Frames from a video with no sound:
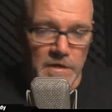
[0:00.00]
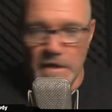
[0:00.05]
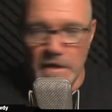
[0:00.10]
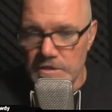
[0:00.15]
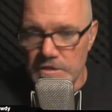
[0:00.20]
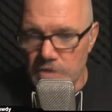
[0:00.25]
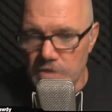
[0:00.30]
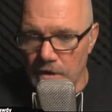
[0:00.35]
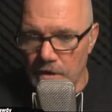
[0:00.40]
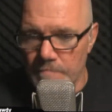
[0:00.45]

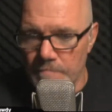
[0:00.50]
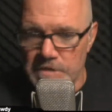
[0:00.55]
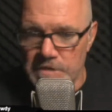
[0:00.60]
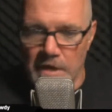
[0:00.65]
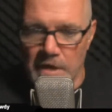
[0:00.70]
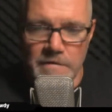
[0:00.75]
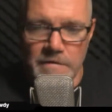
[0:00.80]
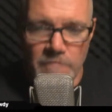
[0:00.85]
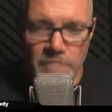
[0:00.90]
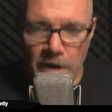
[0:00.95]
That's all I'm
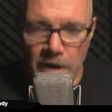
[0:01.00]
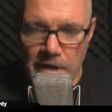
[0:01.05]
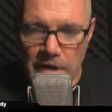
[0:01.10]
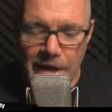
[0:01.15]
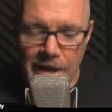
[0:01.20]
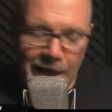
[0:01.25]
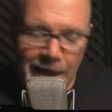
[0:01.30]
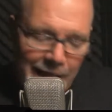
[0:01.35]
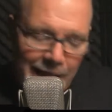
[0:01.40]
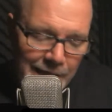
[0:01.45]
saying, right?
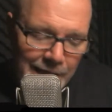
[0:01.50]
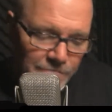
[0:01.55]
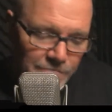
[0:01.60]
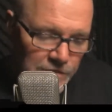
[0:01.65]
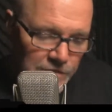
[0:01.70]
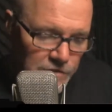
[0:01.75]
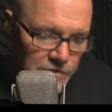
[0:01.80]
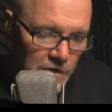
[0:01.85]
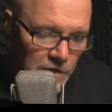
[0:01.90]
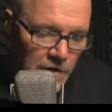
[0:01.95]
I
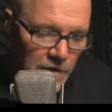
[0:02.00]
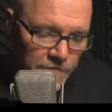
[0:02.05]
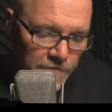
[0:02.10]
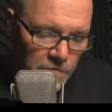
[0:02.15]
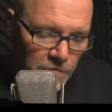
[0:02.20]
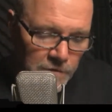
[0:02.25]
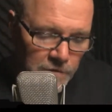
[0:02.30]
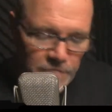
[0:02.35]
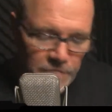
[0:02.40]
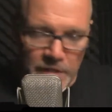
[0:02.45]
just,
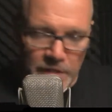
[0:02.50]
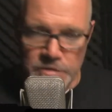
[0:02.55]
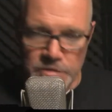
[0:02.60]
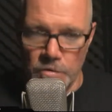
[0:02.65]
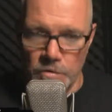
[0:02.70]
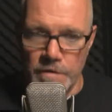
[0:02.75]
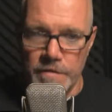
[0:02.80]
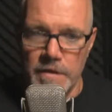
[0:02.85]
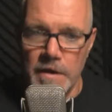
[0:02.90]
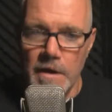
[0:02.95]
for whatever that's
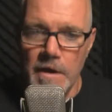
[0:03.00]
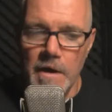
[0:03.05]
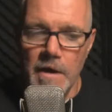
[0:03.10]
worth.